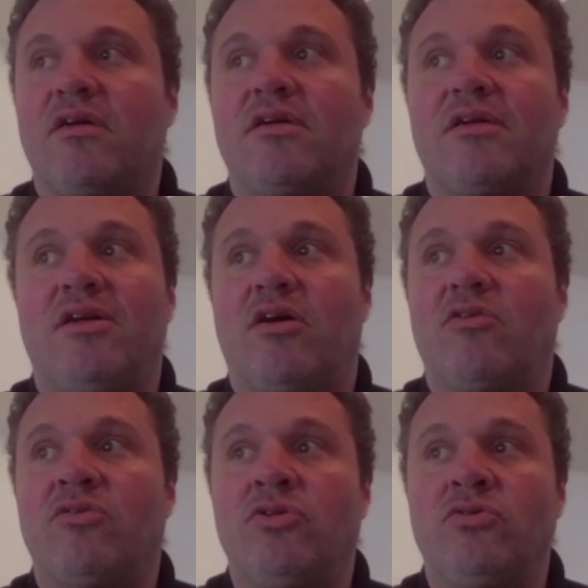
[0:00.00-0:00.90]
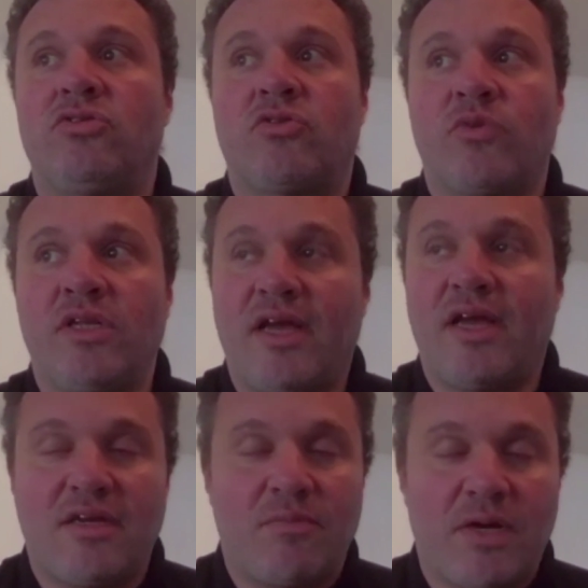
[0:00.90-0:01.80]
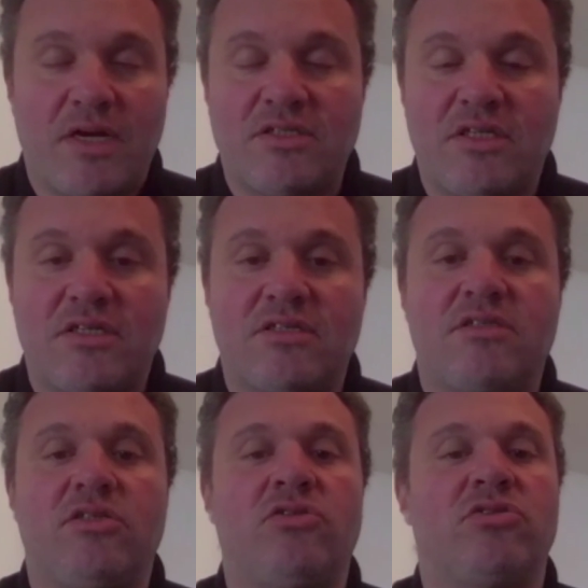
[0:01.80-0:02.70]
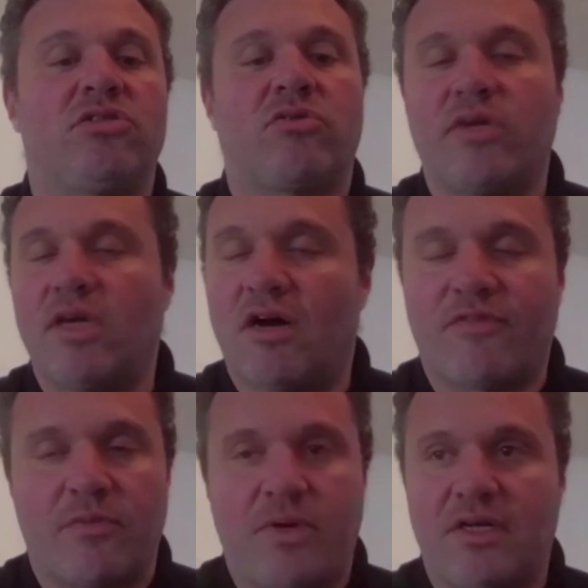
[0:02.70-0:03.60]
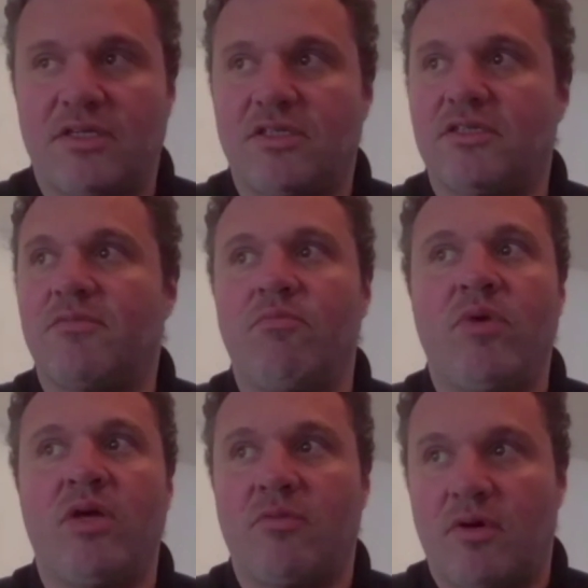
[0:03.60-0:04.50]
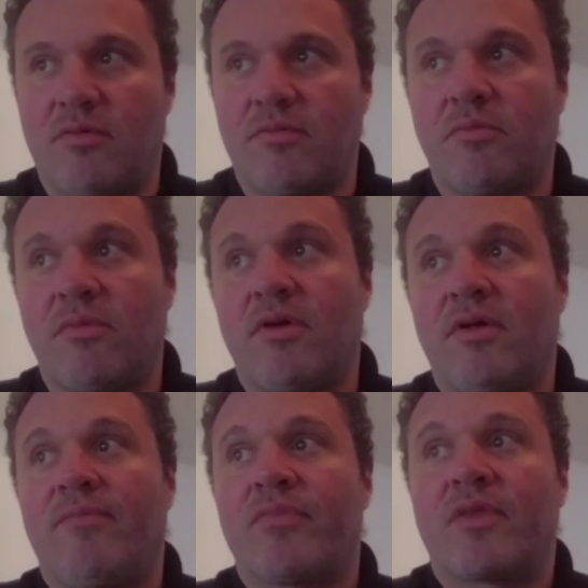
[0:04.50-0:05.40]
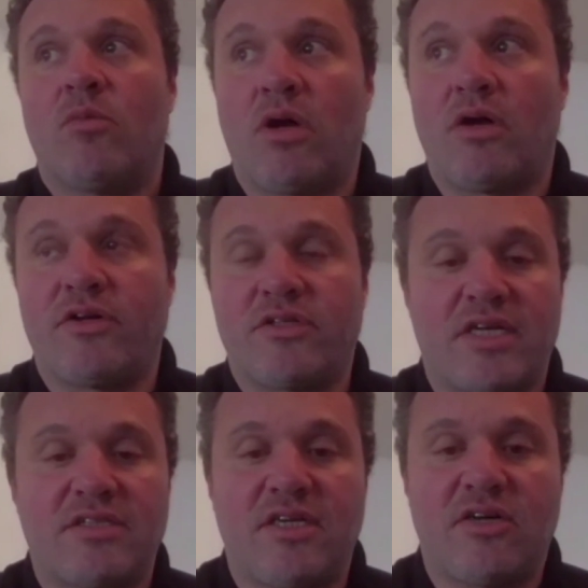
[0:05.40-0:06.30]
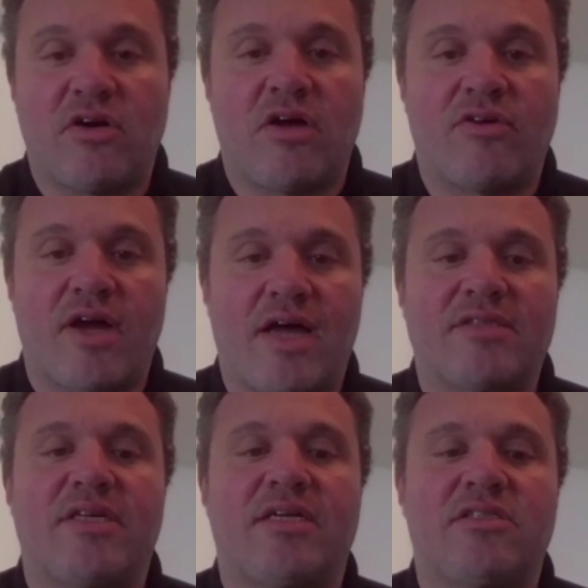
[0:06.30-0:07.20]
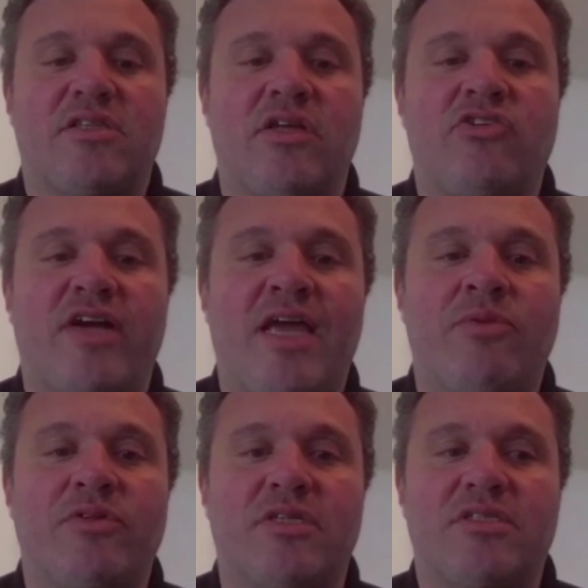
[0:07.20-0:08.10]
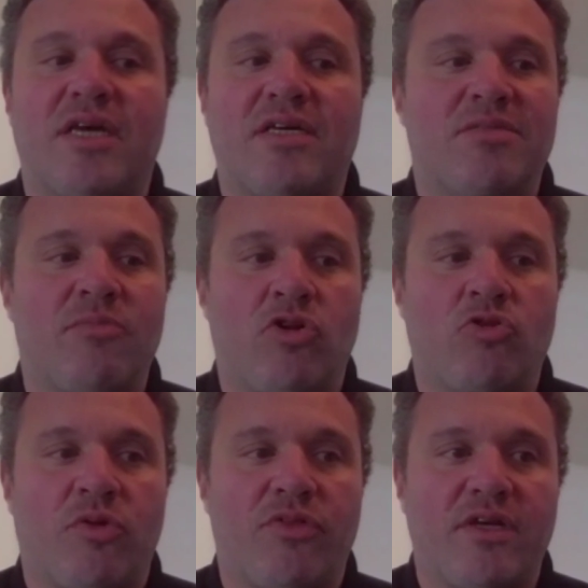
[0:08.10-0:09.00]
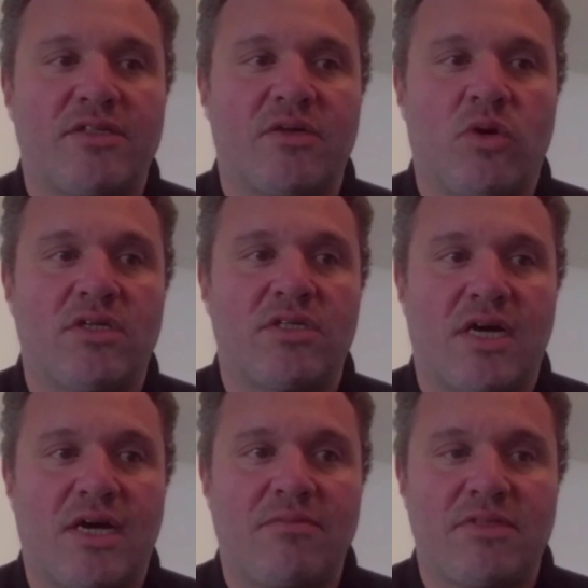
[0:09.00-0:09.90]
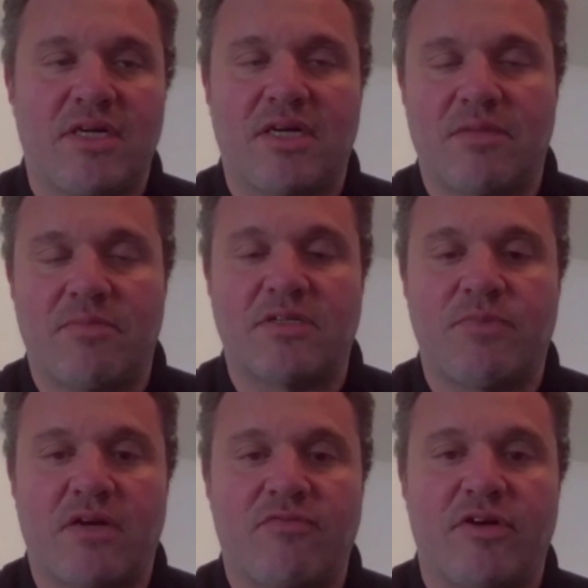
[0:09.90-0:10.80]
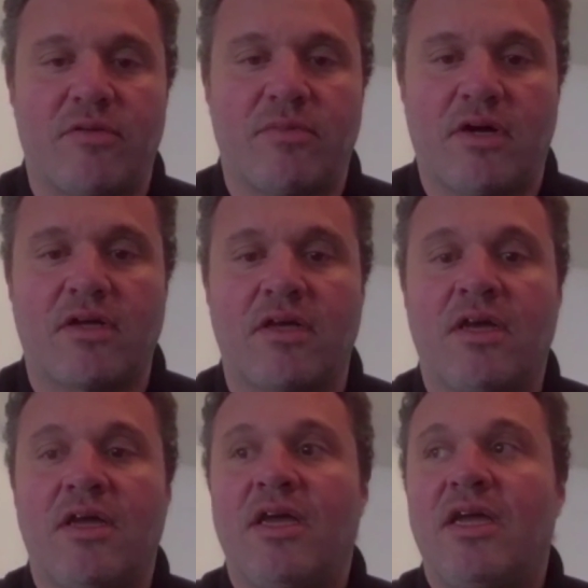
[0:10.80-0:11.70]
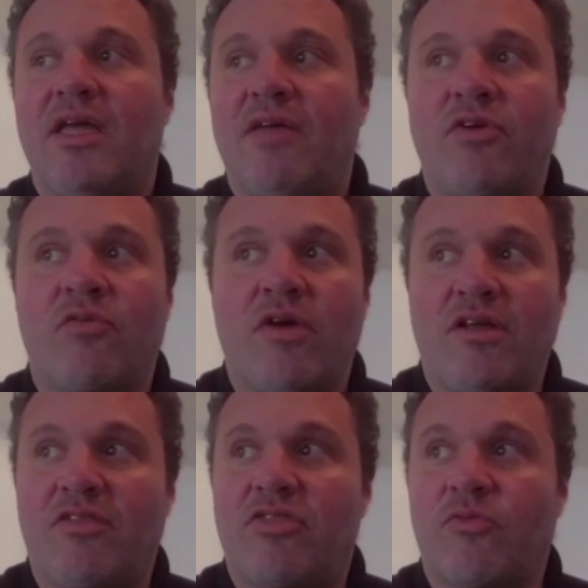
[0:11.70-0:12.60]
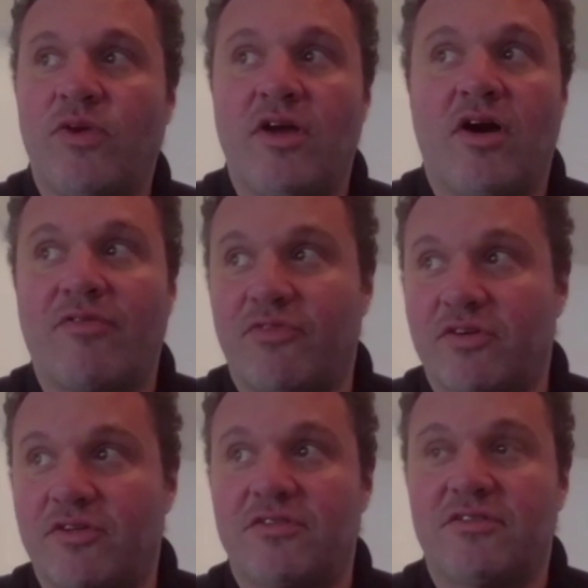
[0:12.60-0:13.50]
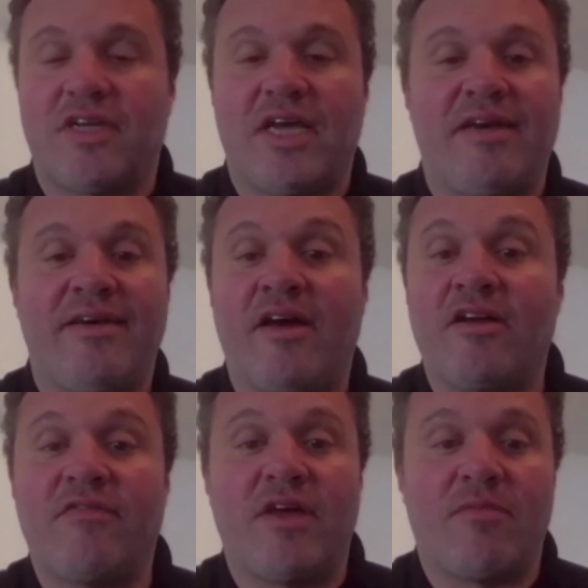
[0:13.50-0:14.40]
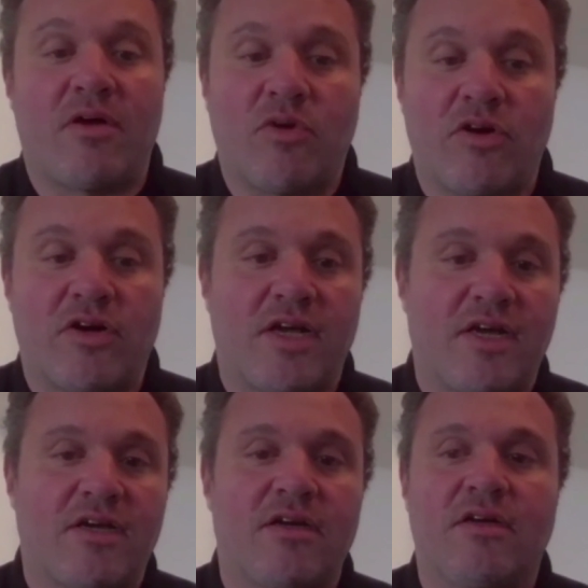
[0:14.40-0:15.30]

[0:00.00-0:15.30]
use 3 landing pages, use 3 offer pages minimum while you're testing your other assets so that you're able to test multiple things at one time to get the best bang for your buck. If you're running 3 offers and none of them are working,